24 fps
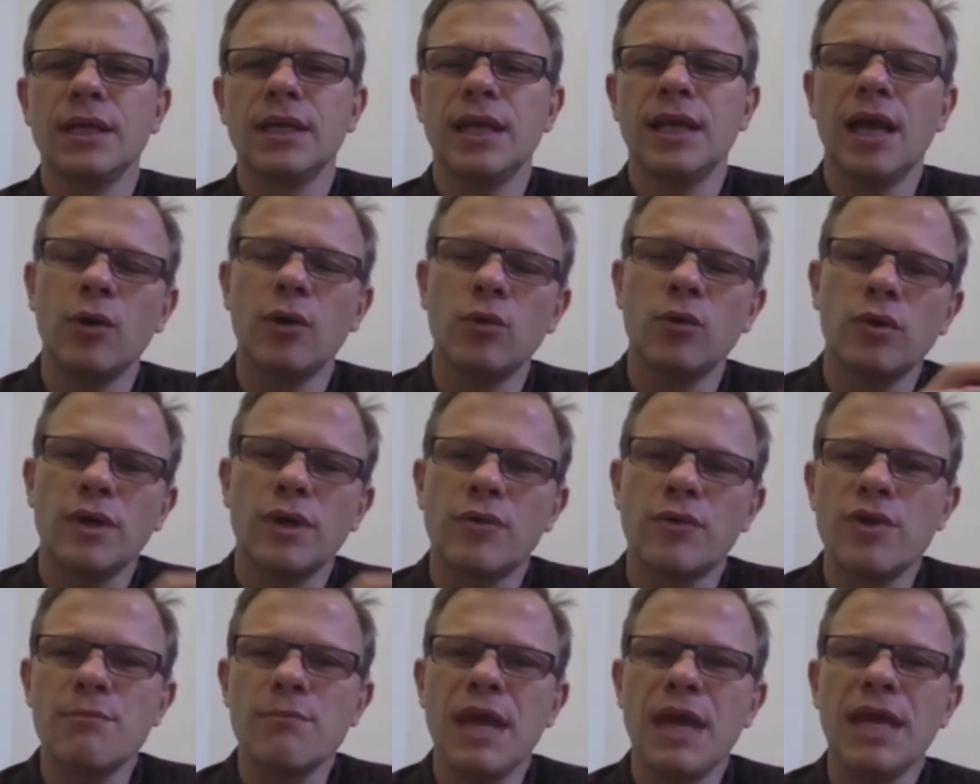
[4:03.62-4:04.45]
Now,
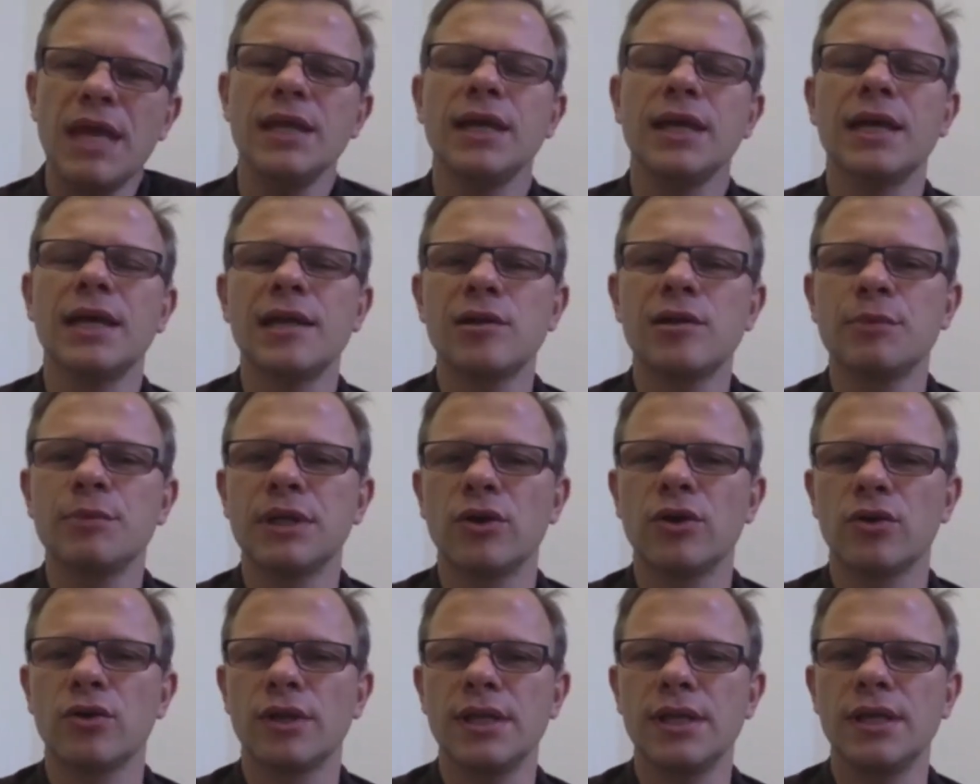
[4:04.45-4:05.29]
remaining a little
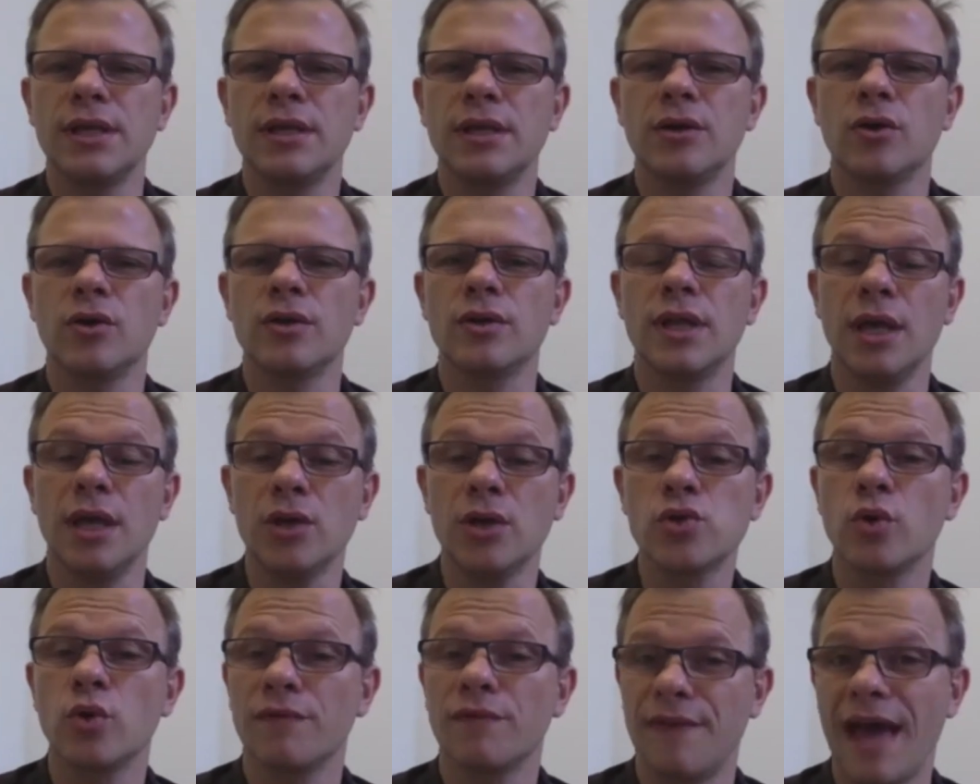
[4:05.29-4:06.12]
bit on
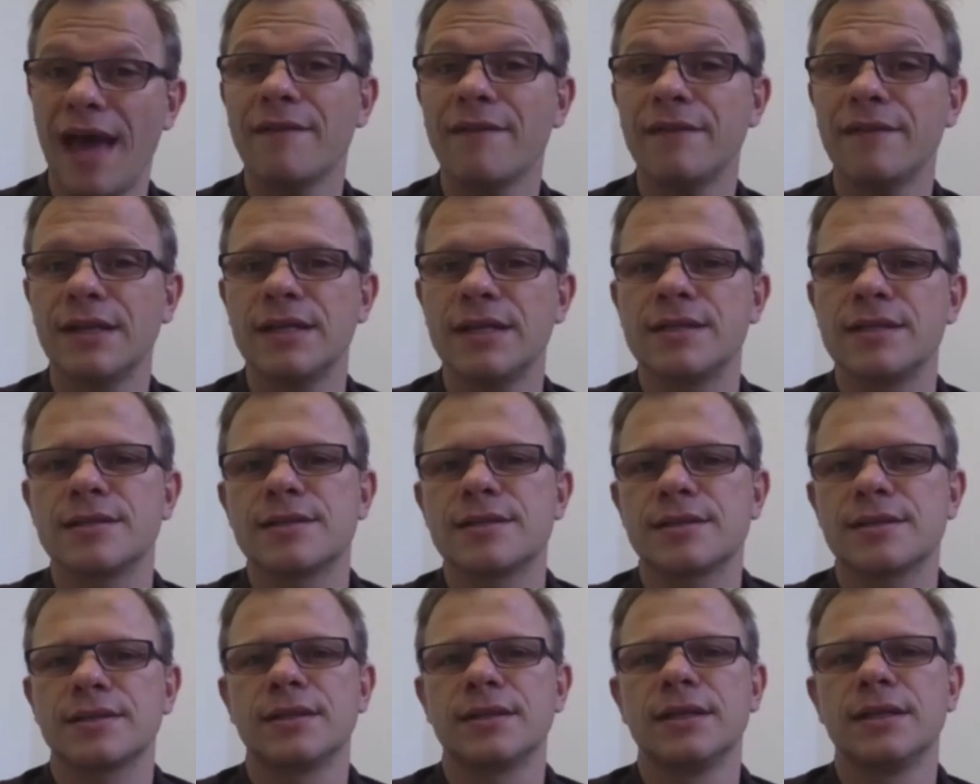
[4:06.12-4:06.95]
the issue of
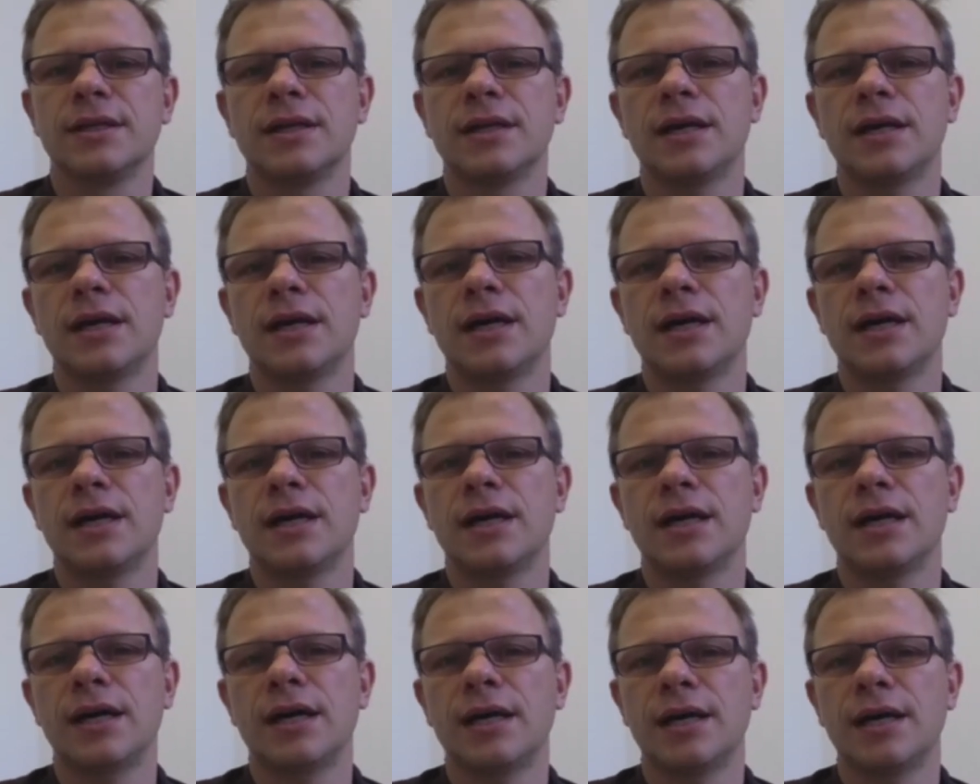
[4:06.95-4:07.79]
evidence,
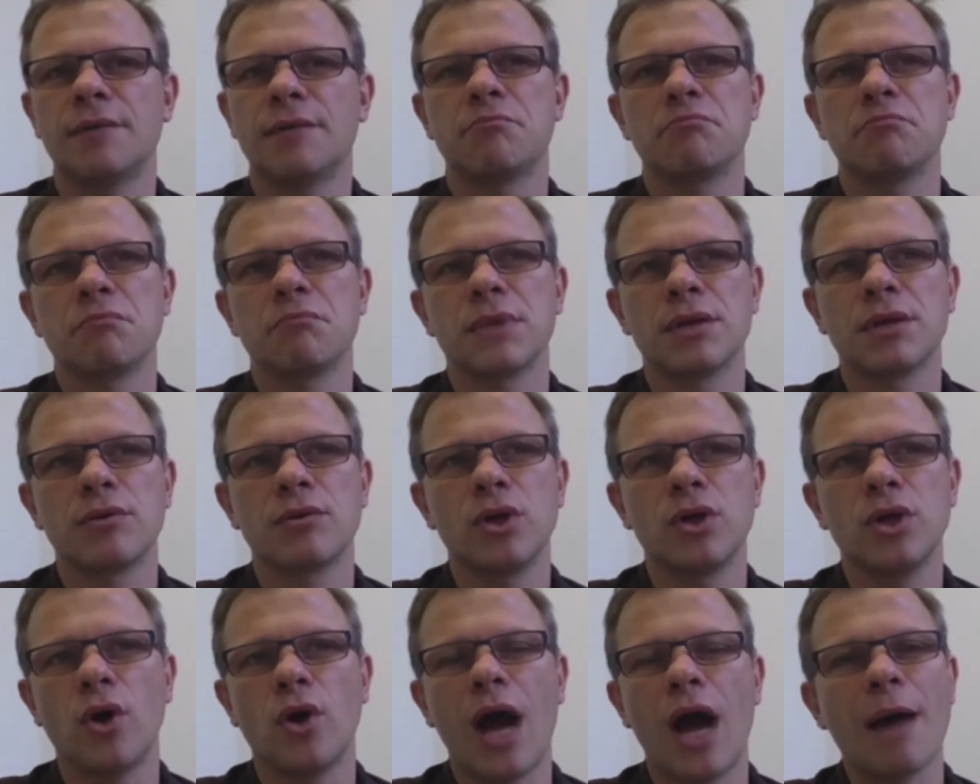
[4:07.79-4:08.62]
up
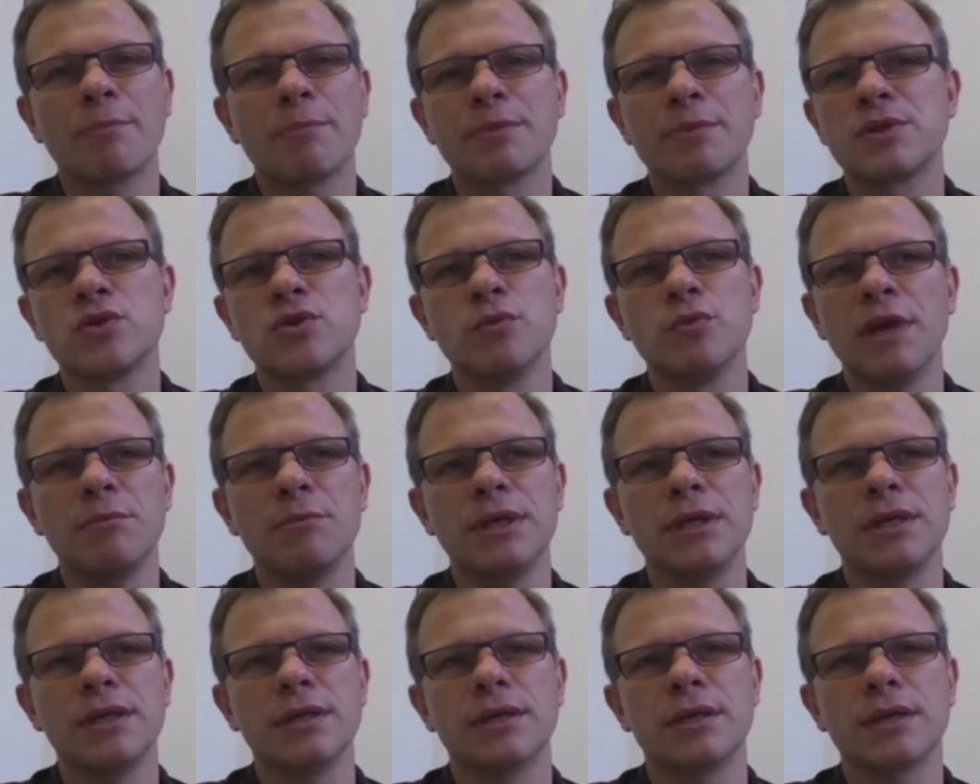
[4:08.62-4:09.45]
to
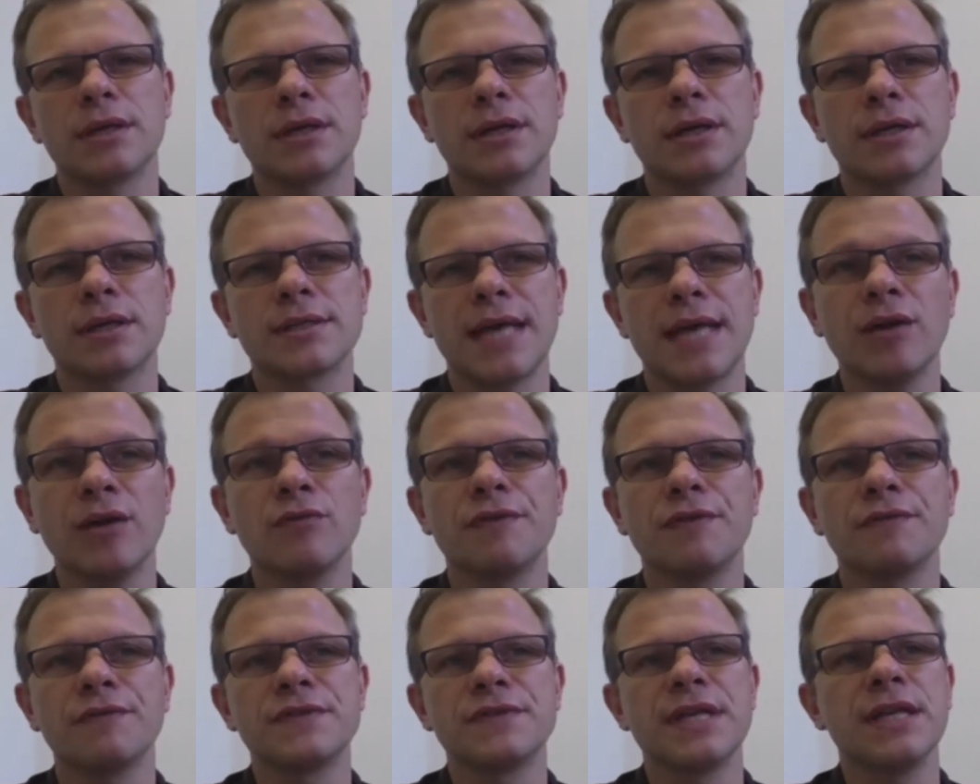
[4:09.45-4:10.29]
maybe
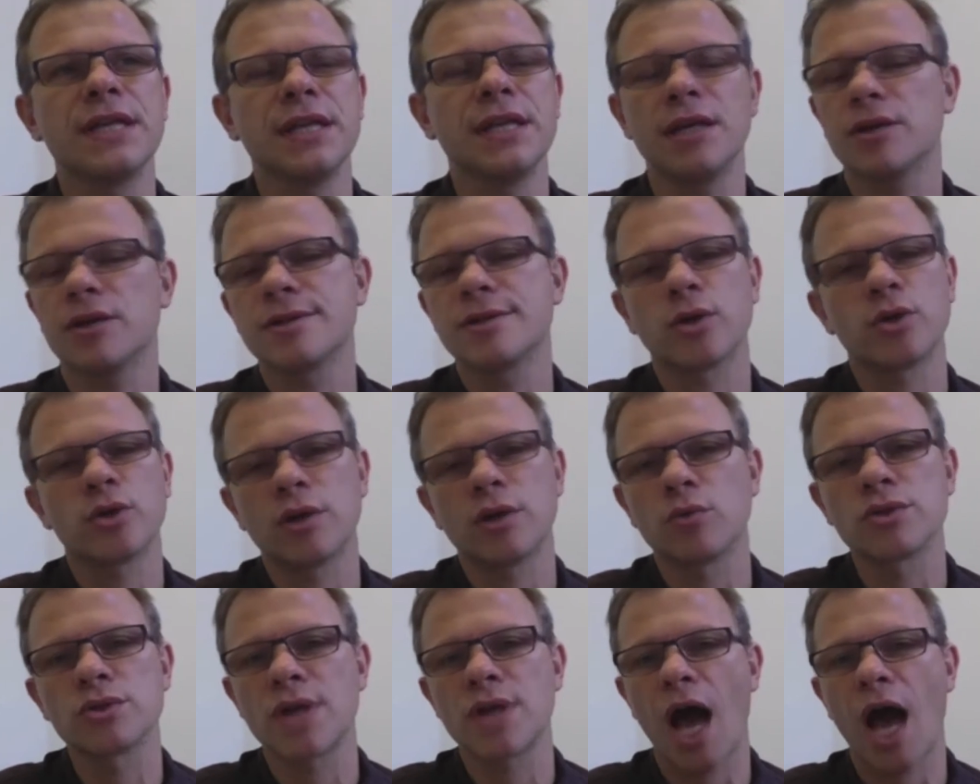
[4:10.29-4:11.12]
10 or 15 years
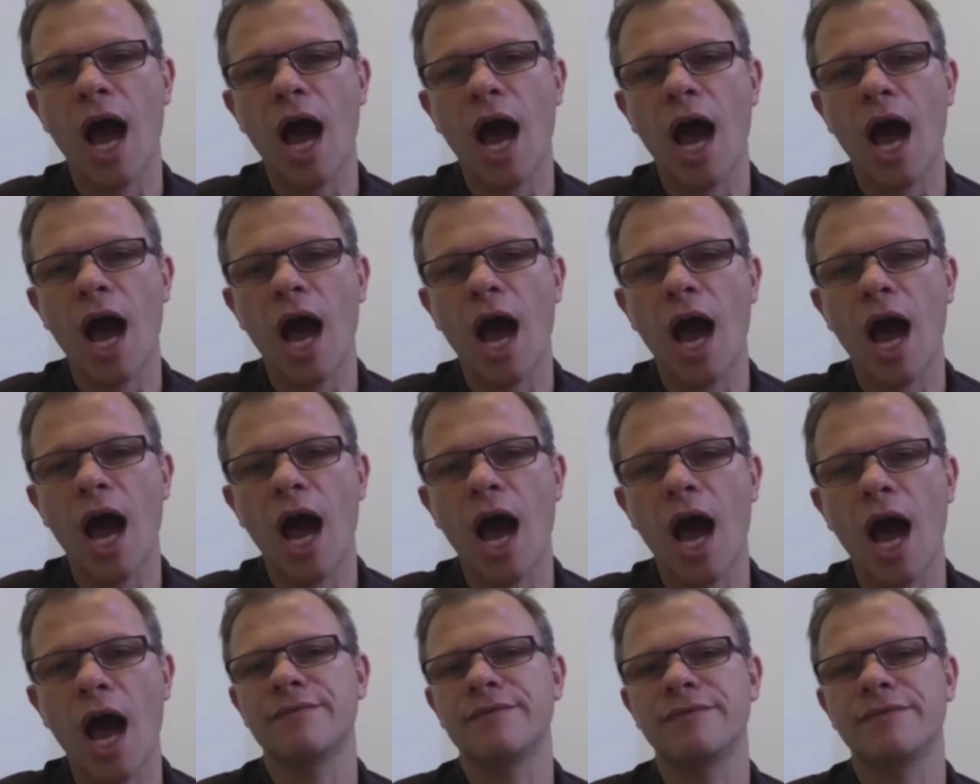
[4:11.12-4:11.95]
ago, there was hardly
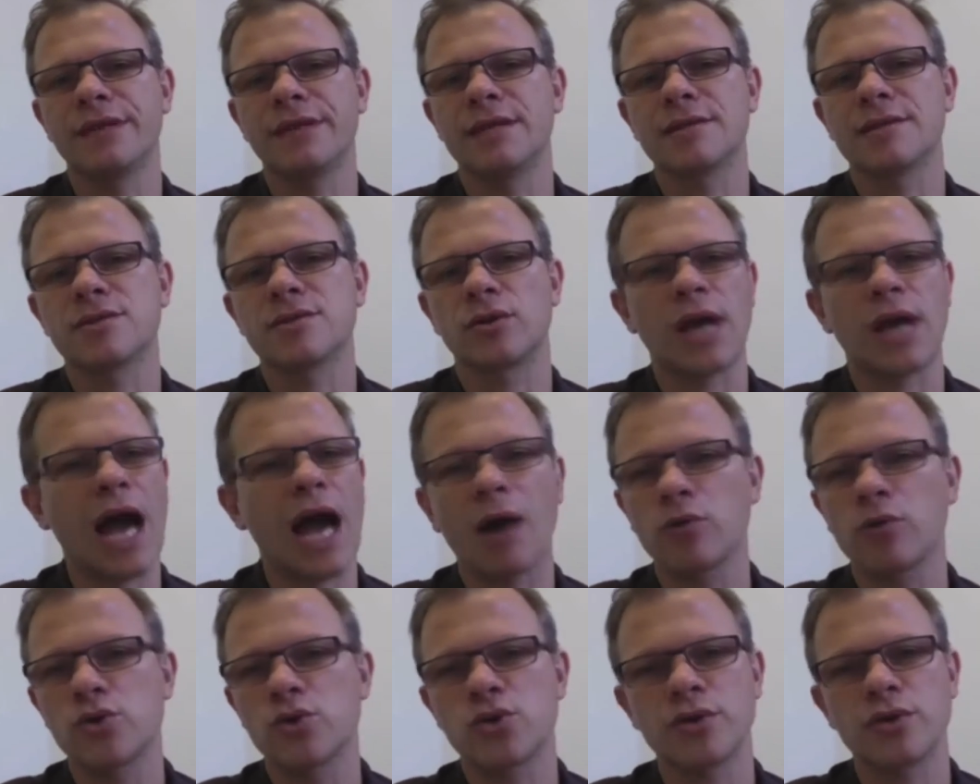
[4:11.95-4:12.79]
any evidence on
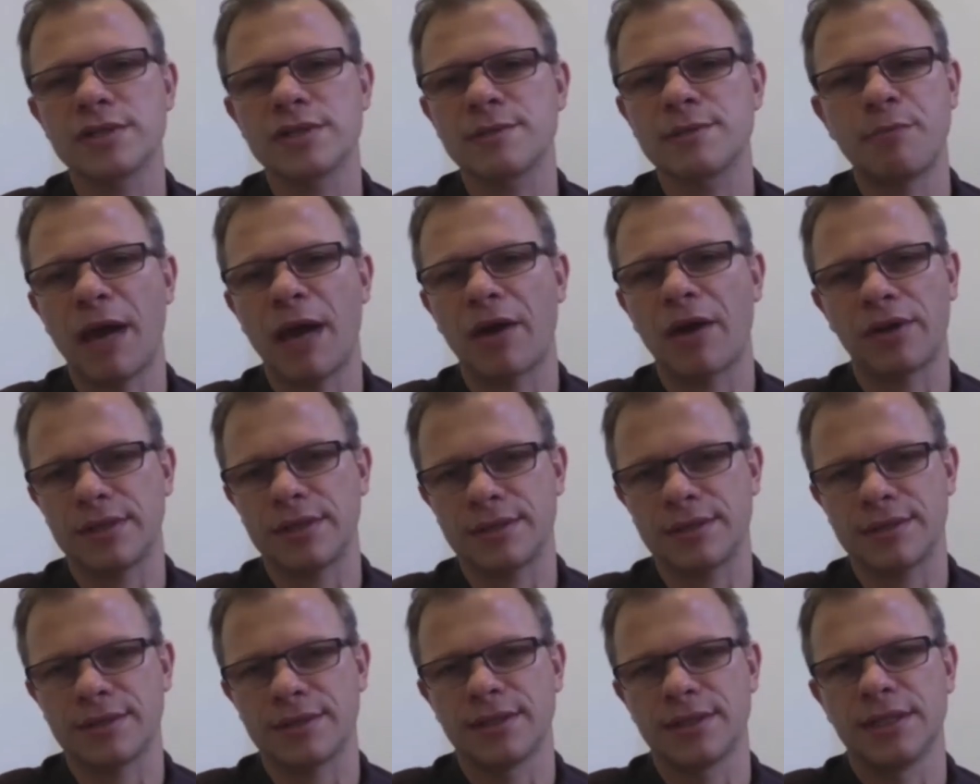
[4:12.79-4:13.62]
how
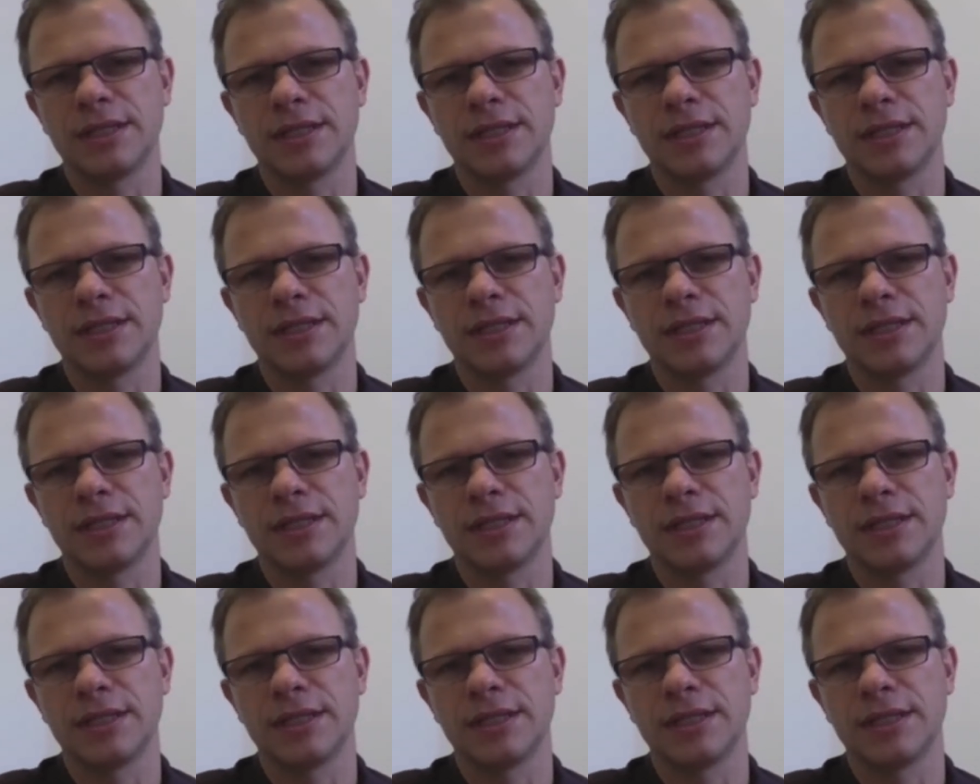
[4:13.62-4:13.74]
transparent